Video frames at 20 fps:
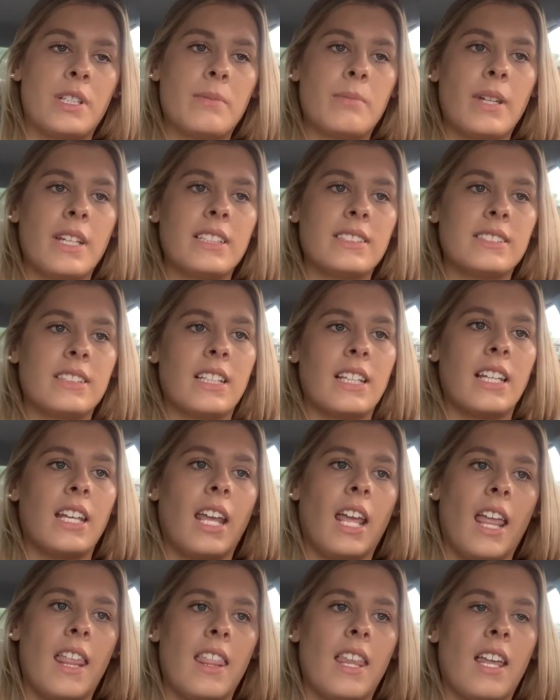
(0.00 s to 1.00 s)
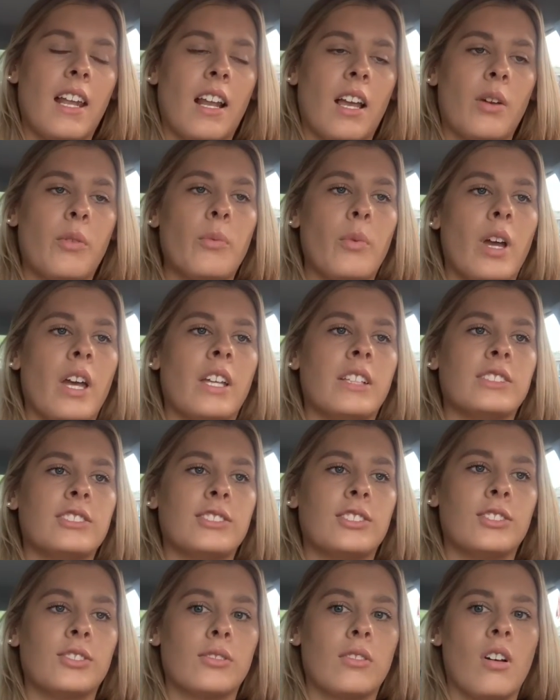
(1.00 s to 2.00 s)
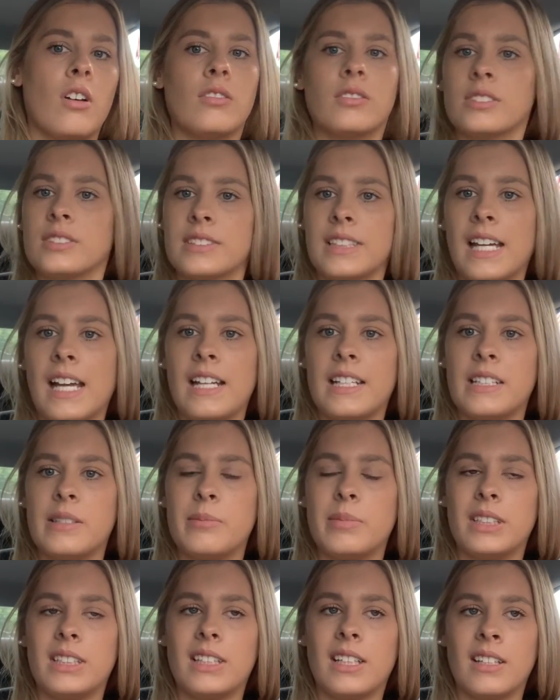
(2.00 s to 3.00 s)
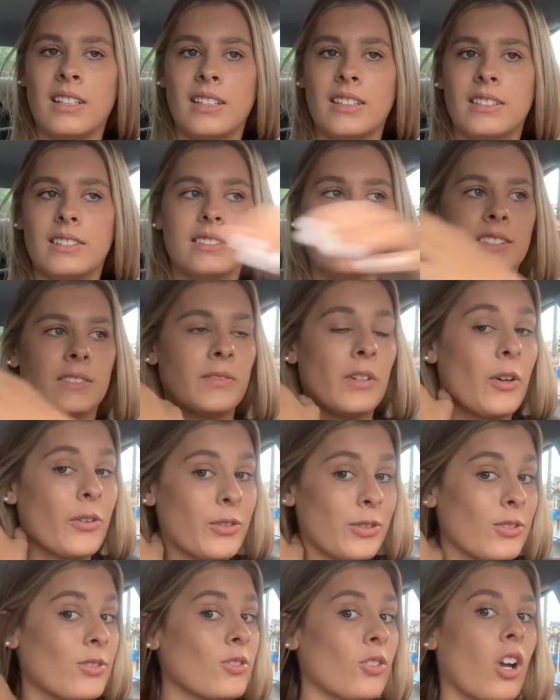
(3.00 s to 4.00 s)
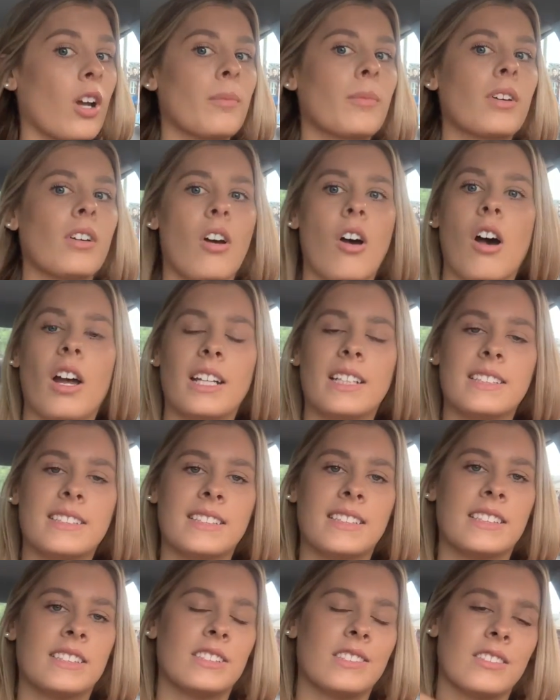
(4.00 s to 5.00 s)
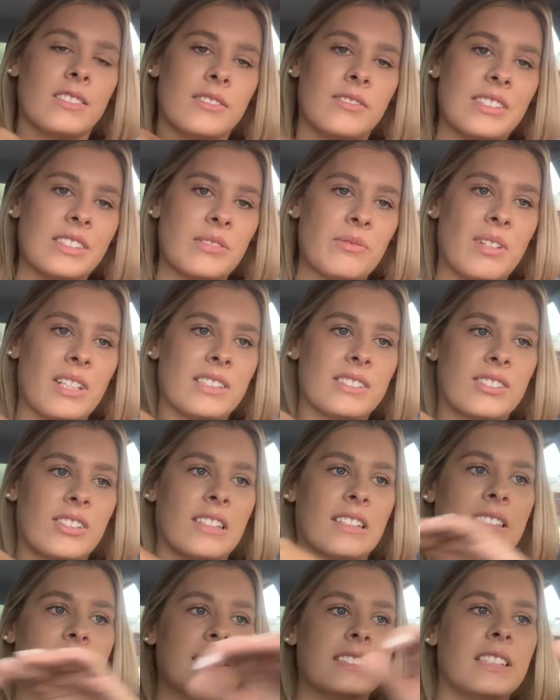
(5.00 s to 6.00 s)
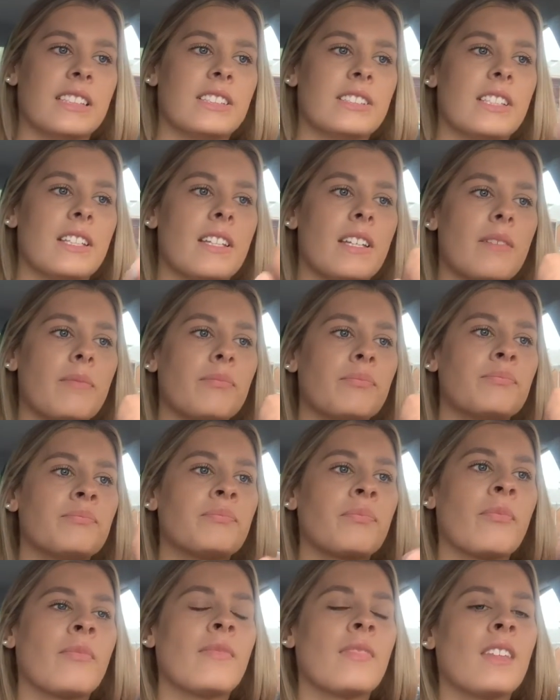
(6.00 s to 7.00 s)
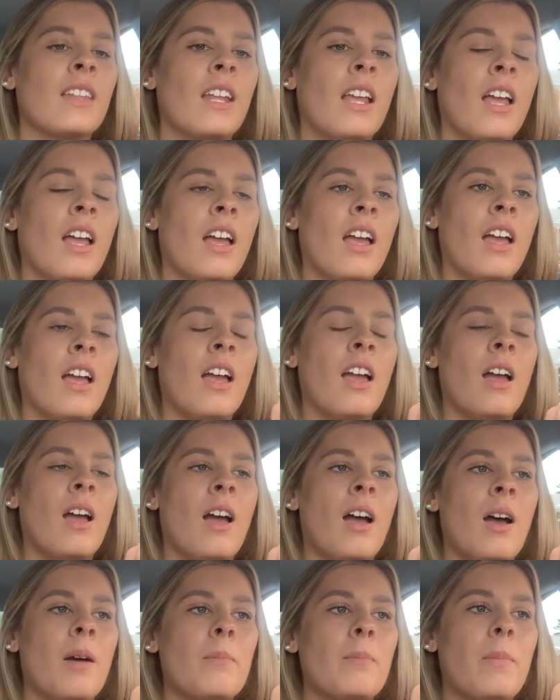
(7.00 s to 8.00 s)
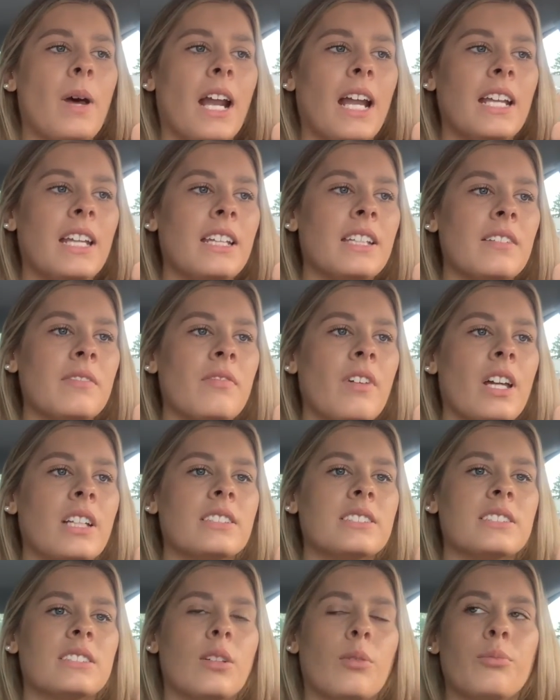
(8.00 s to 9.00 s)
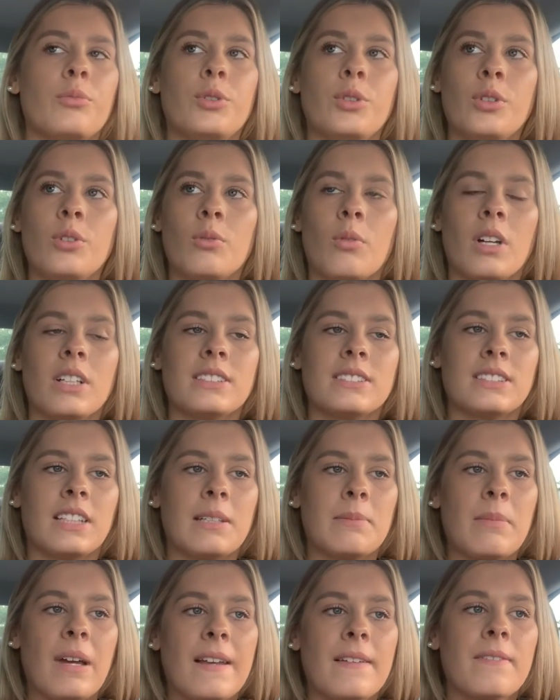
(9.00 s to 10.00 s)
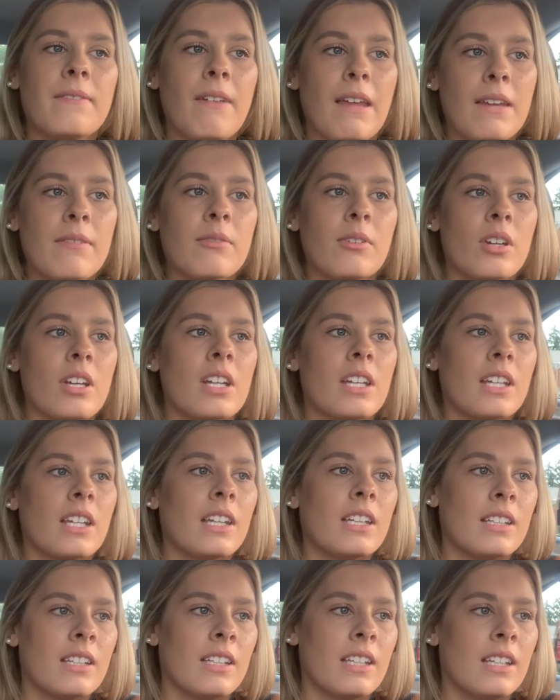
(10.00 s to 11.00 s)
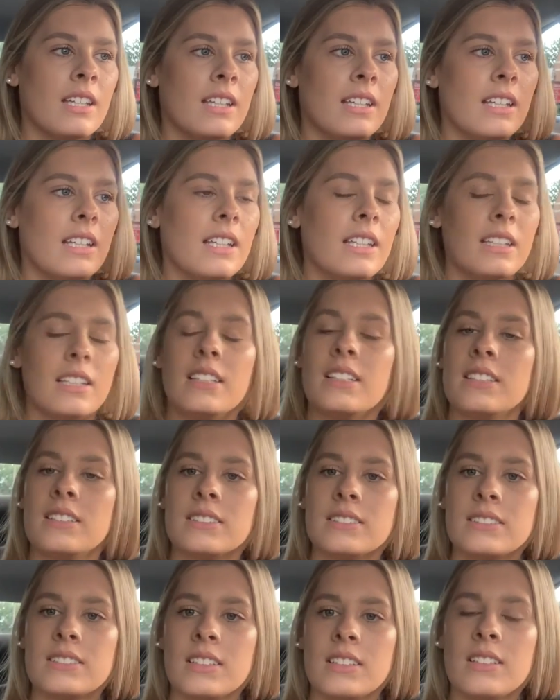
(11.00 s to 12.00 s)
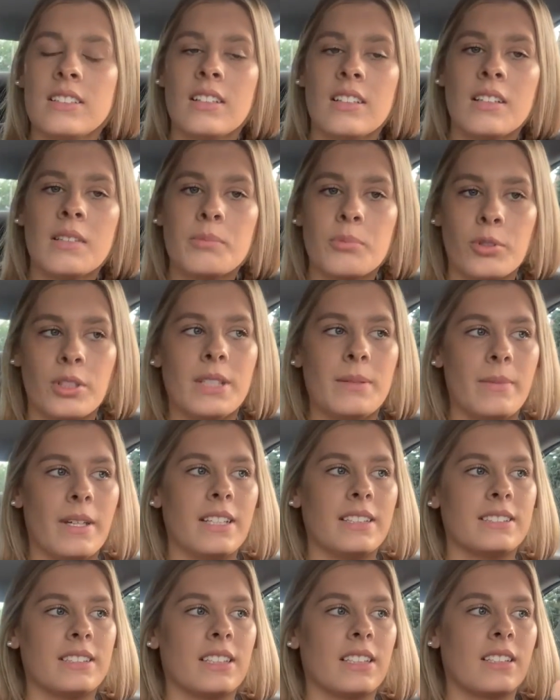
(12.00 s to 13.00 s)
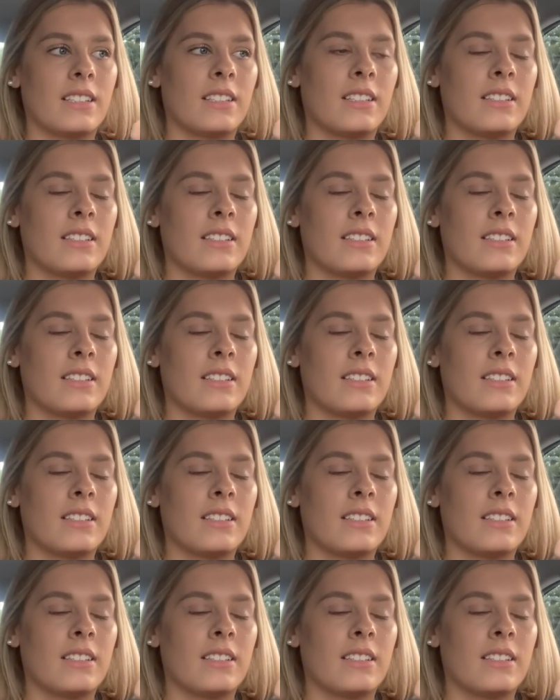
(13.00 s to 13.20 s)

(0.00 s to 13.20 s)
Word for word: basic and then I went to Call Her Daddy because of all the drama. Honestly, that's the only reason why I started listening to them. But I need to find some new ones. Like my favorite is pretty basic.